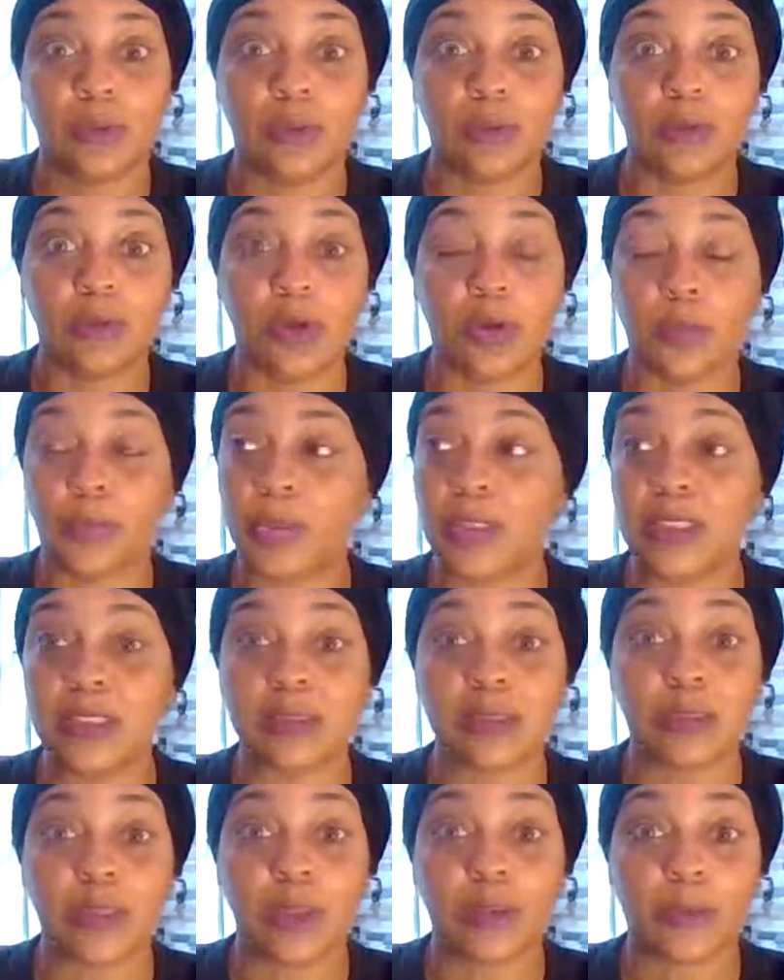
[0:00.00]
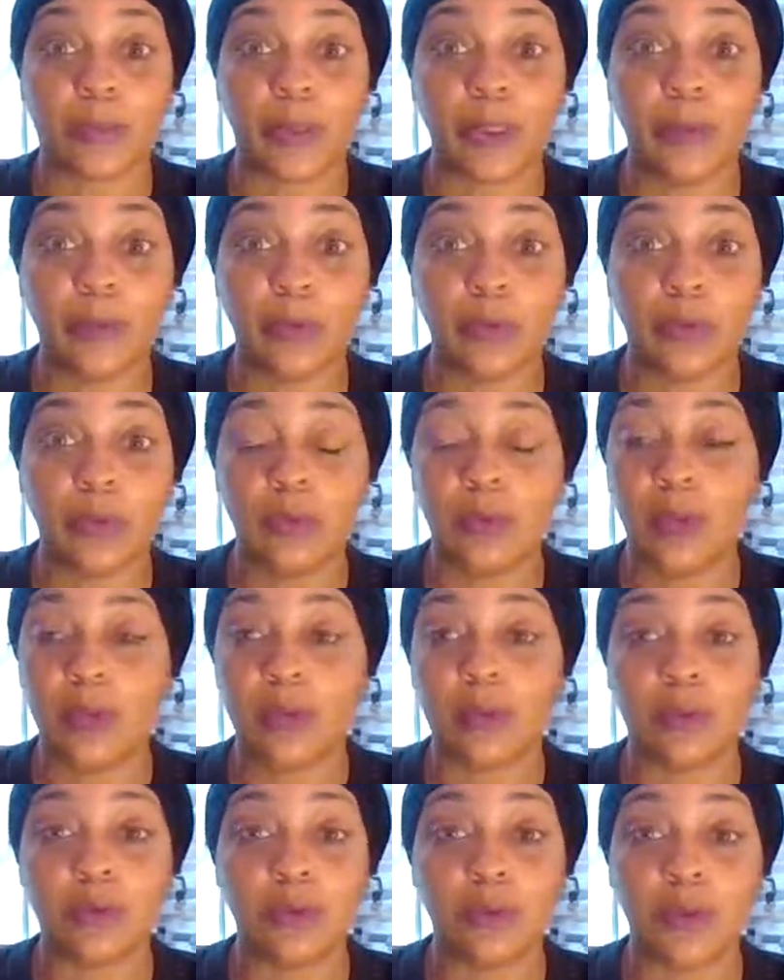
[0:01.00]
you know, pleasing other people,
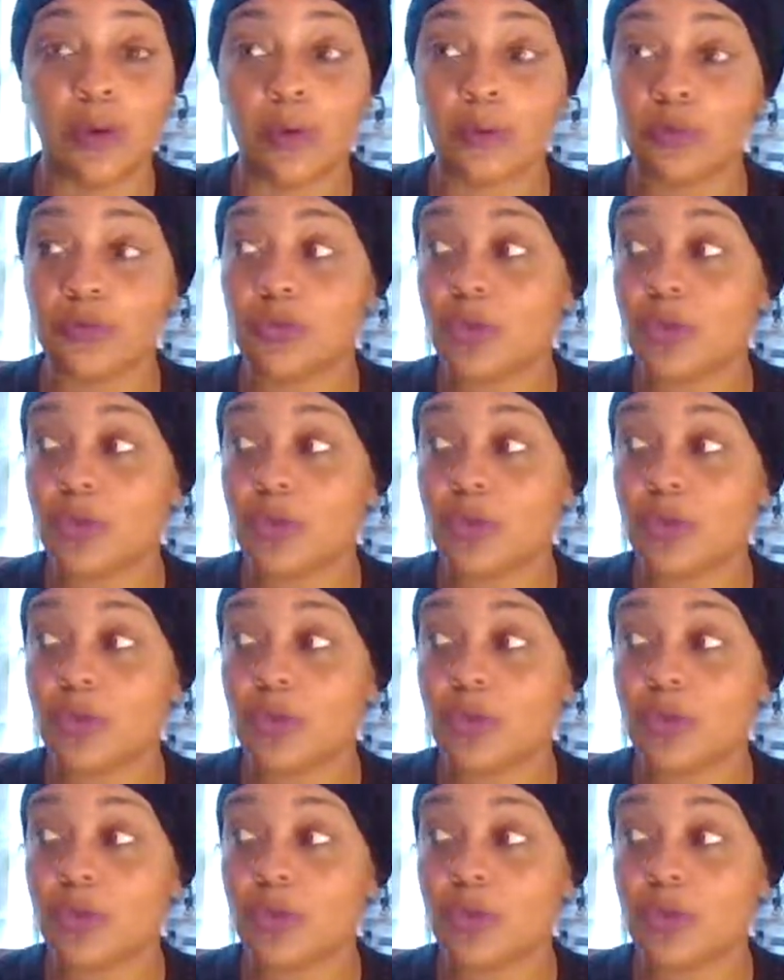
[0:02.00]
you know,